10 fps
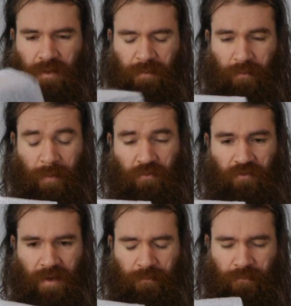bubble
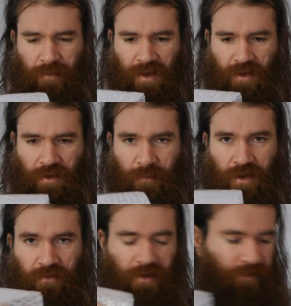wrap packing, I
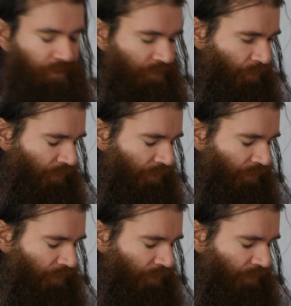mean, around these